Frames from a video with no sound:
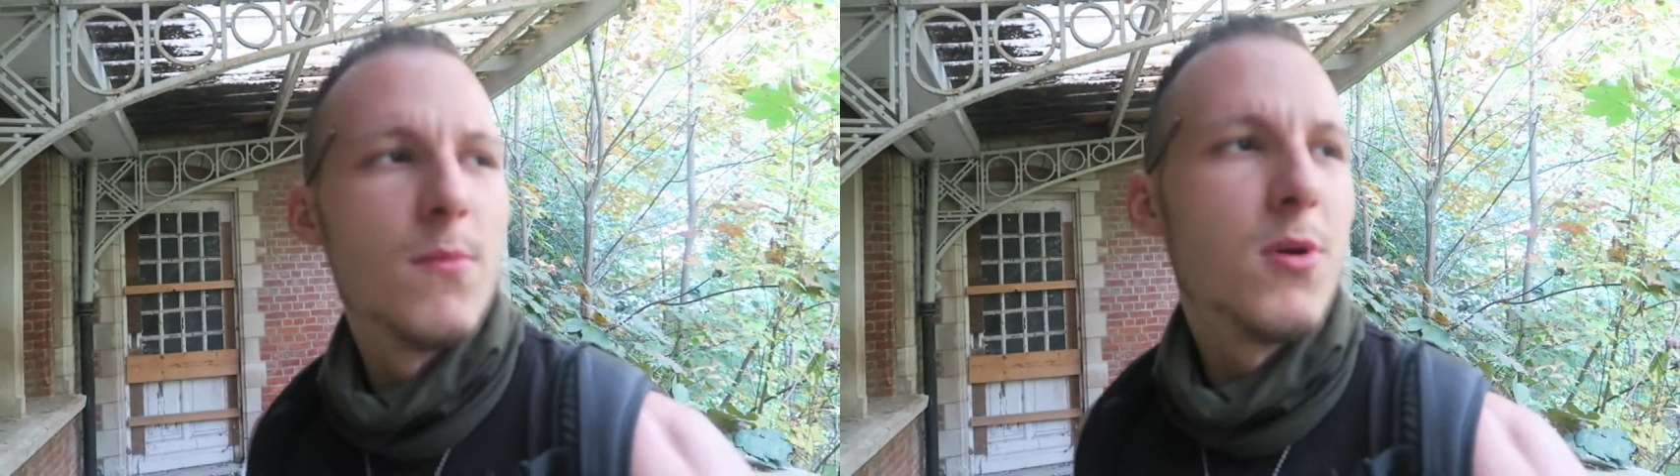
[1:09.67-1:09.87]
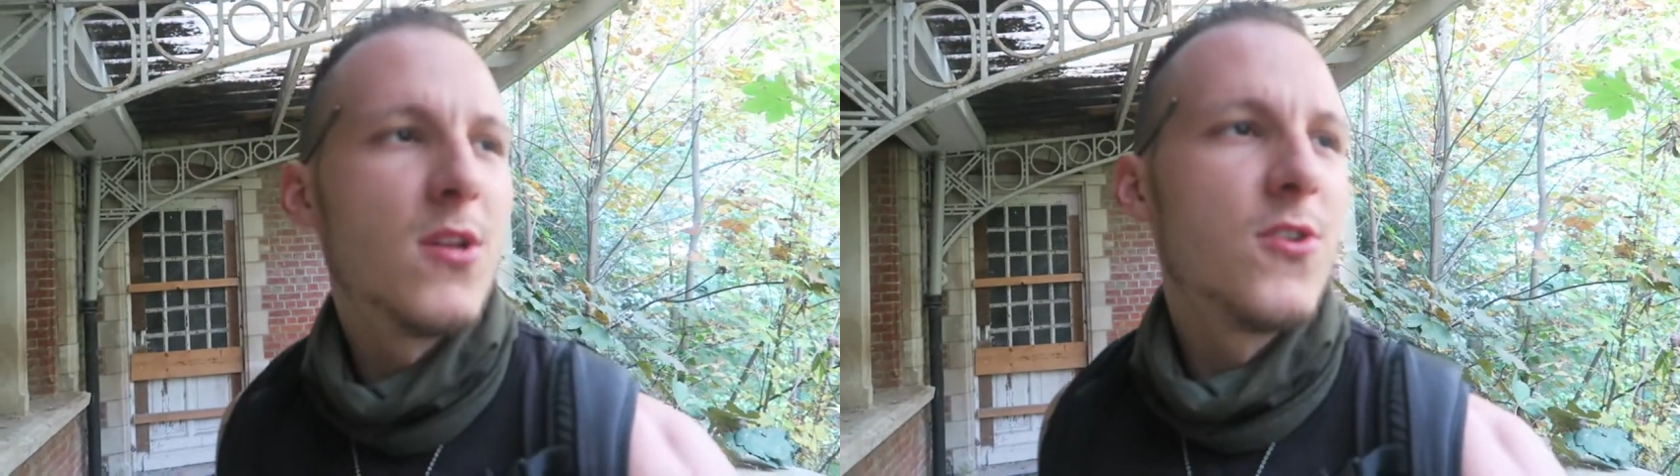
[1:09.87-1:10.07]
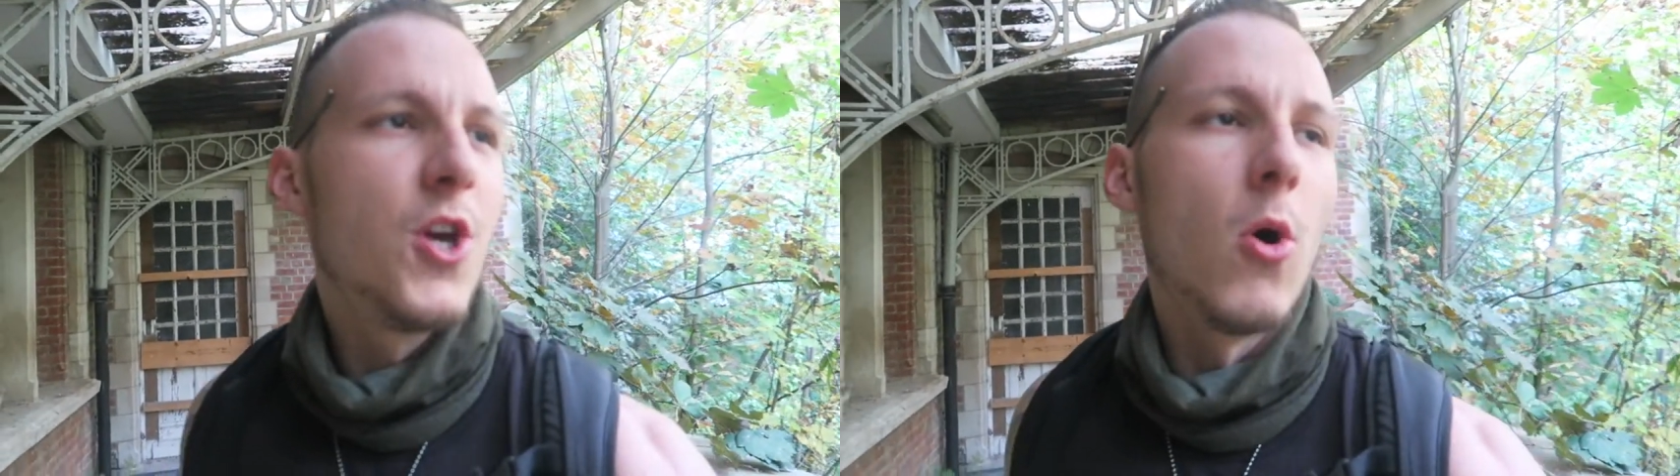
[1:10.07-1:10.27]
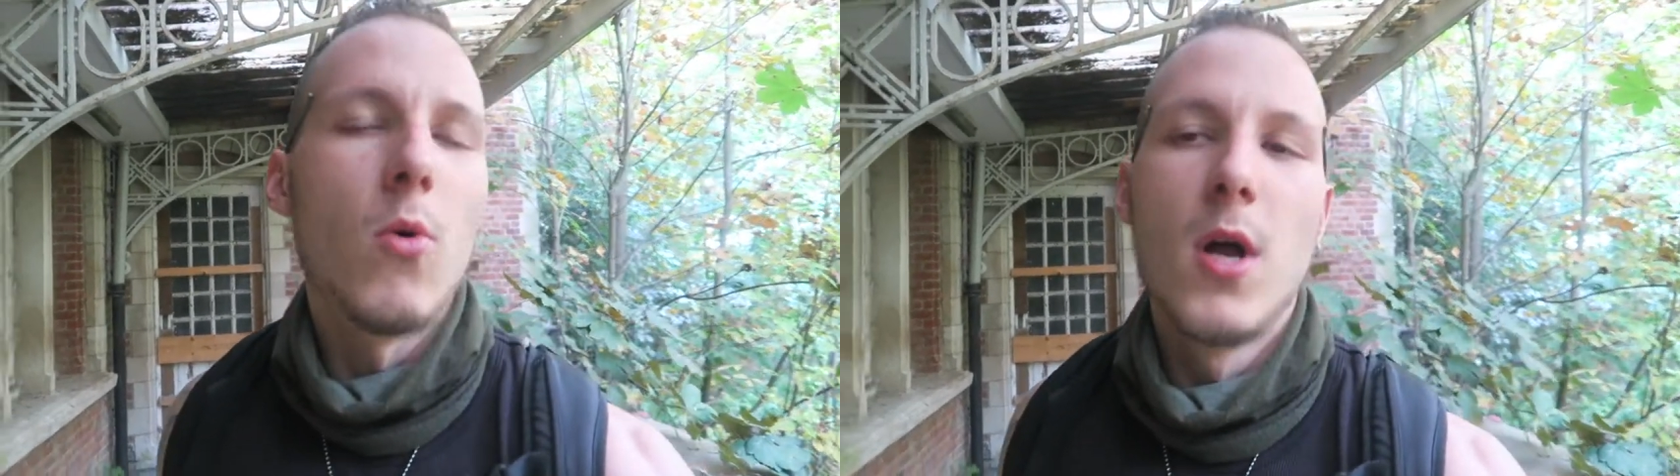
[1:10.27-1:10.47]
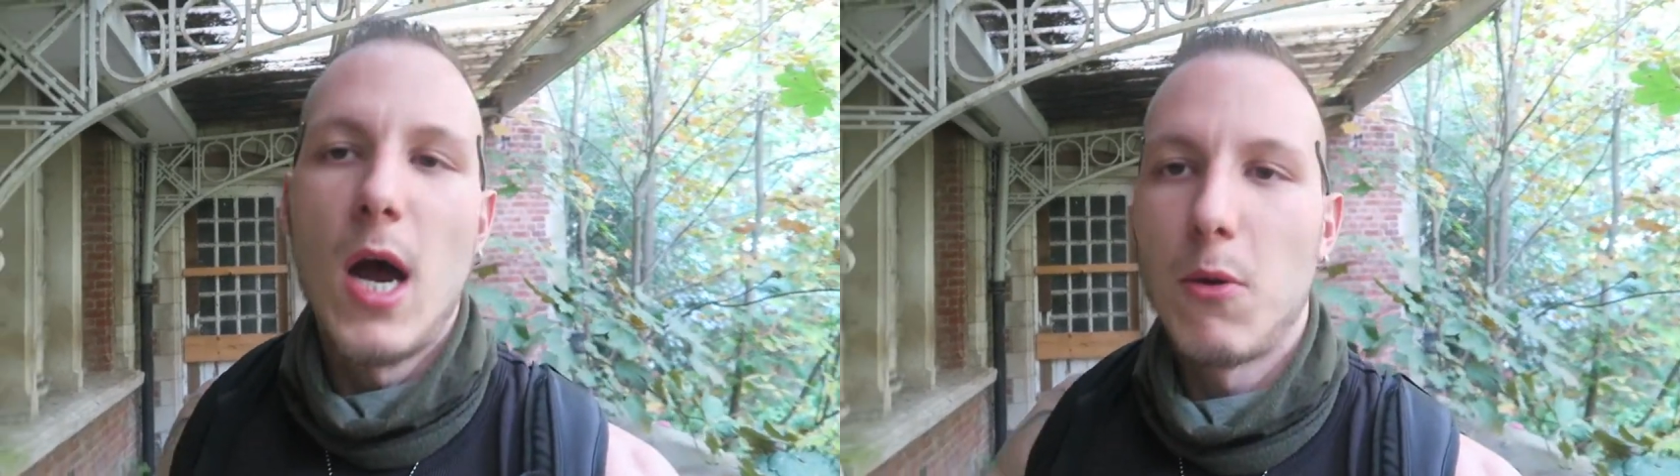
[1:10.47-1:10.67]
But yo,
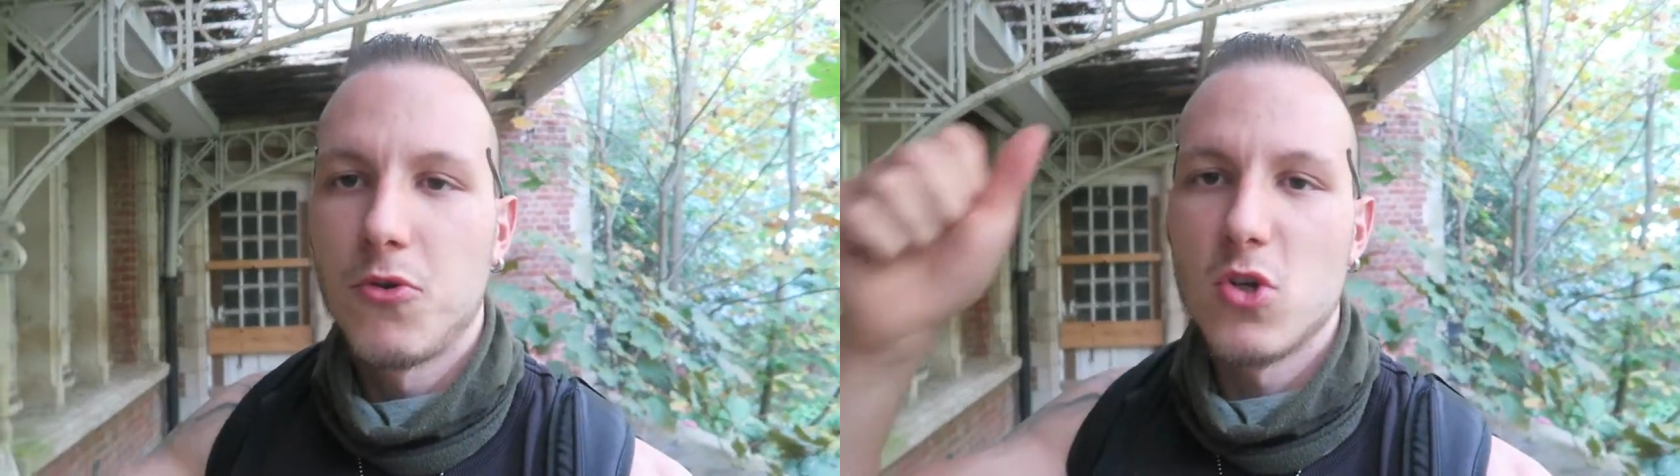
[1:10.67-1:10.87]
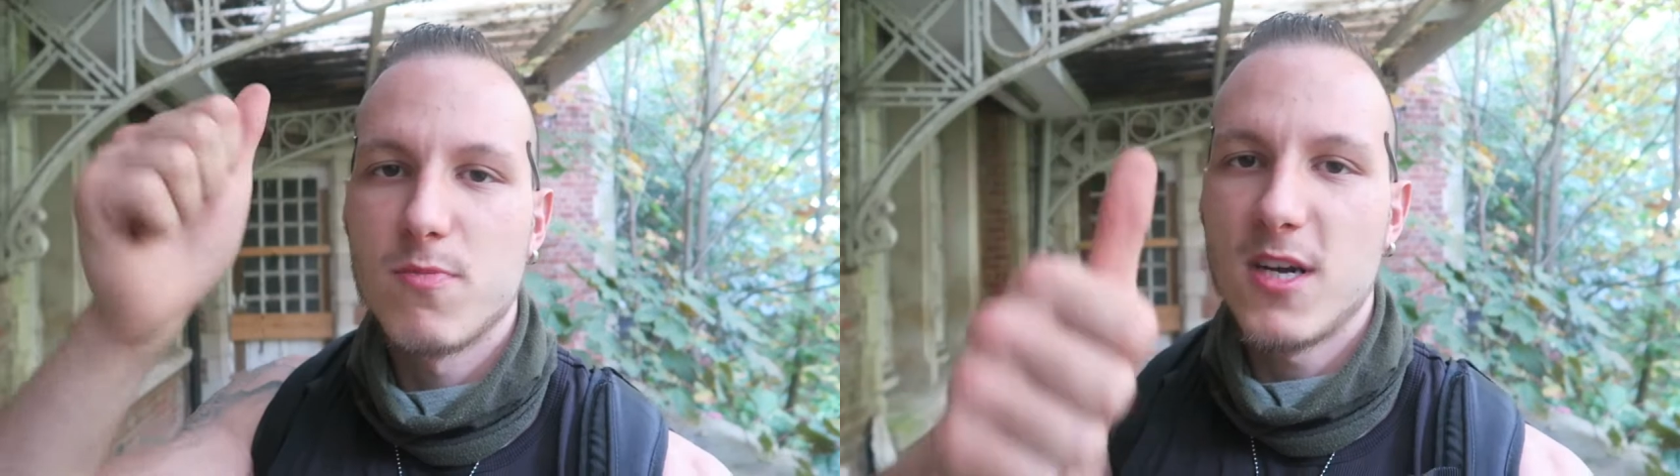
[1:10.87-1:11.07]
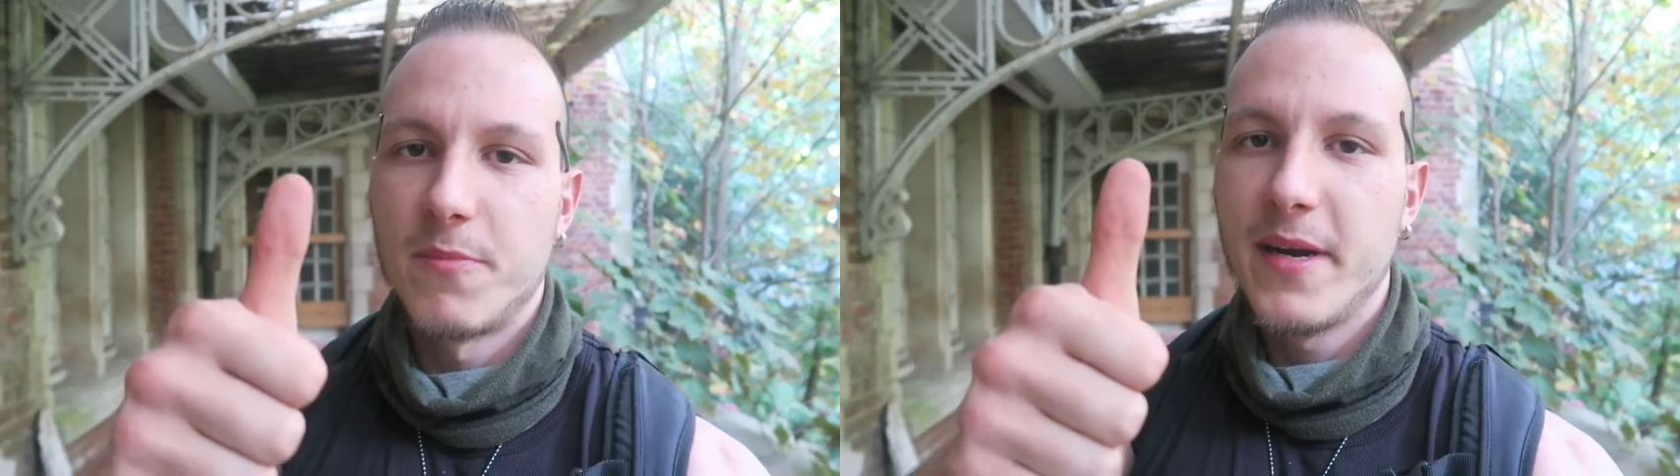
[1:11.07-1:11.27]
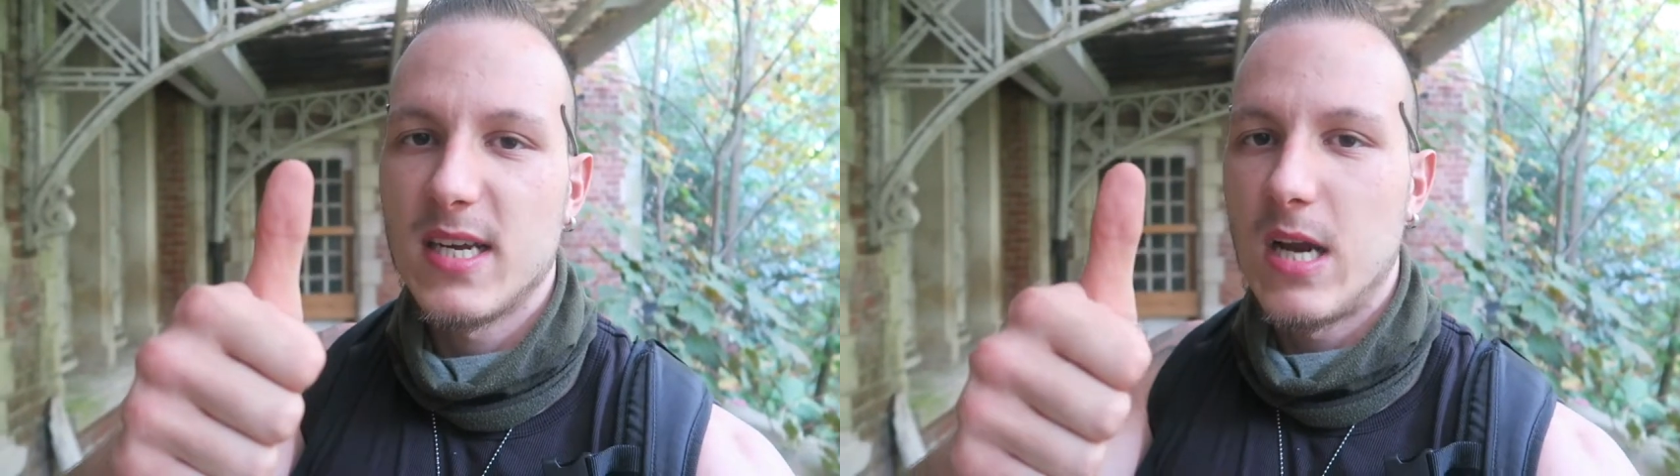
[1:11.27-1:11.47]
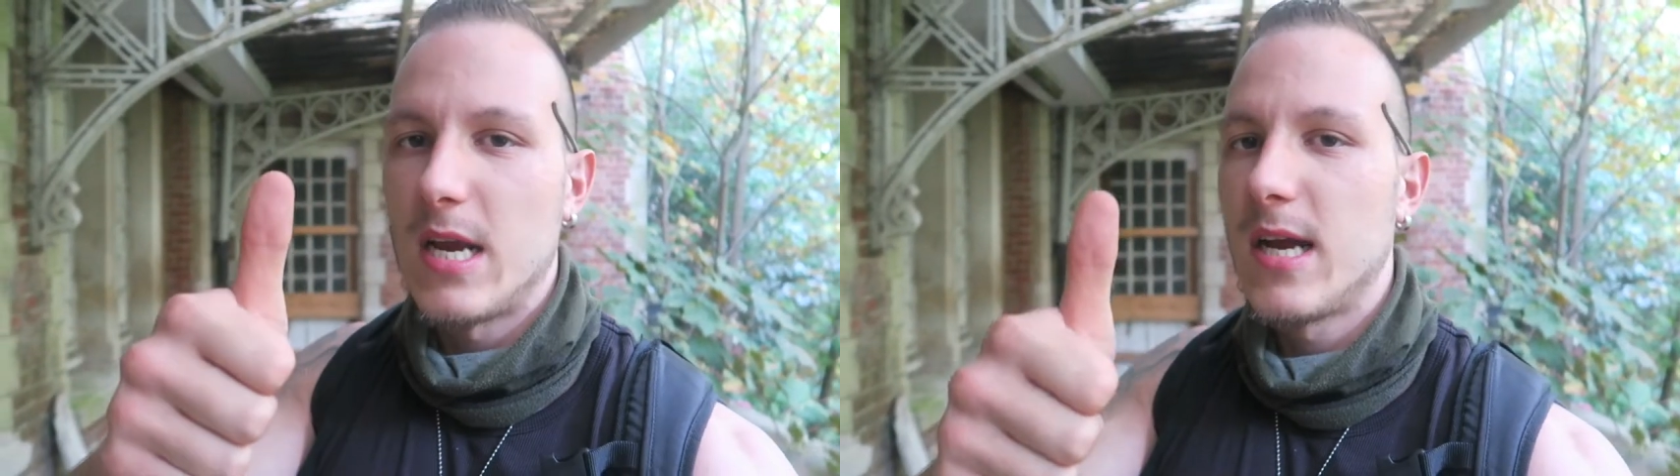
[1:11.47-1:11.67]
I want you to smash a big
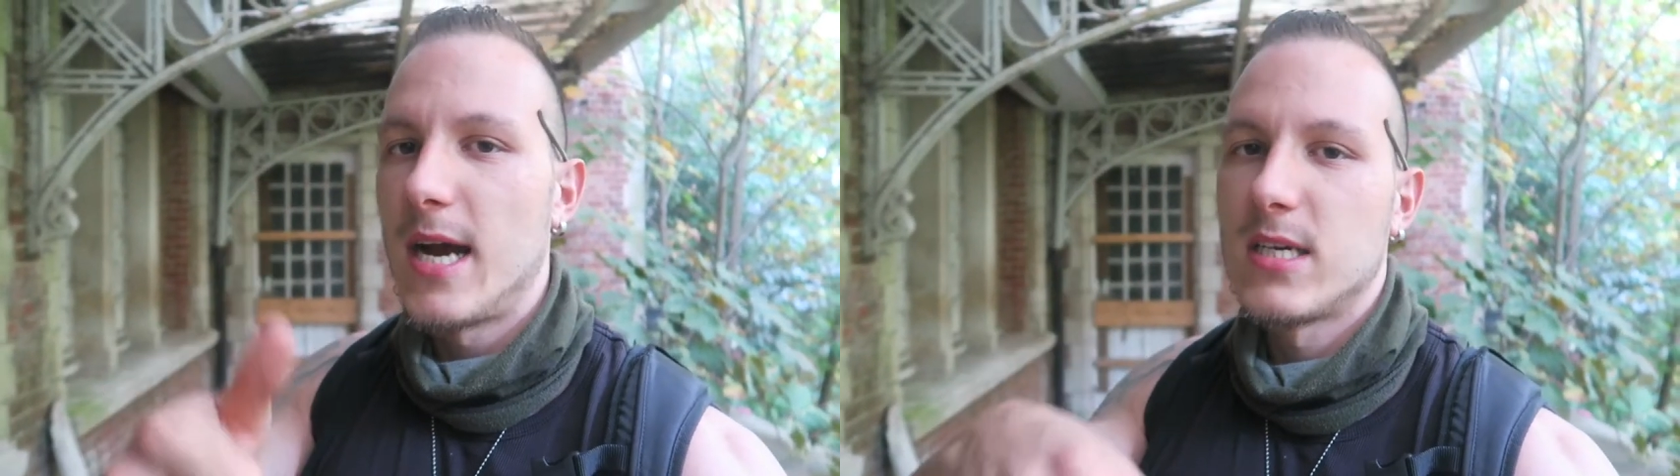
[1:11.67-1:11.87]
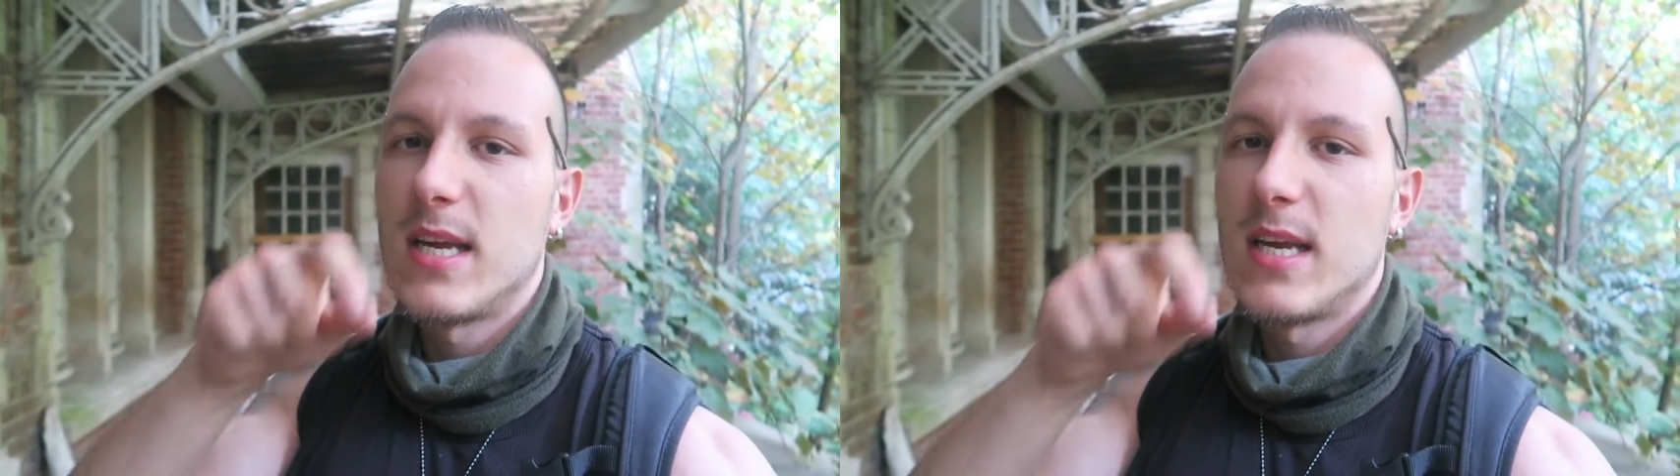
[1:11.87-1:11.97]
ass like, guys.